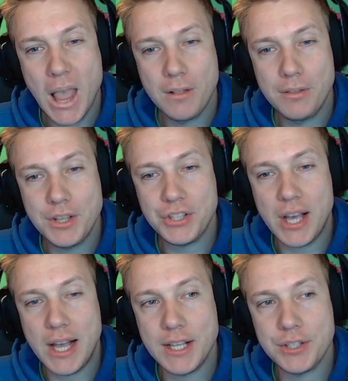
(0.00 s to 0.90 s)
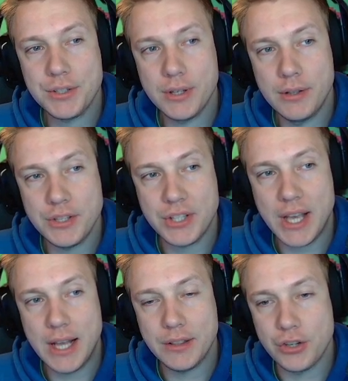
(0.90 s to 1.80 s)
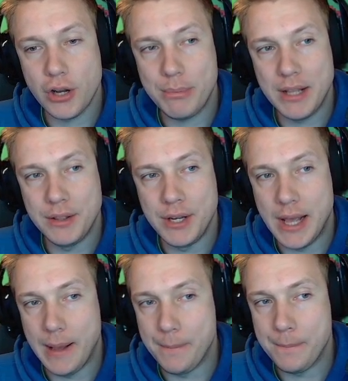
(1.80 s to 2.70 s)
this guy at the top and the name.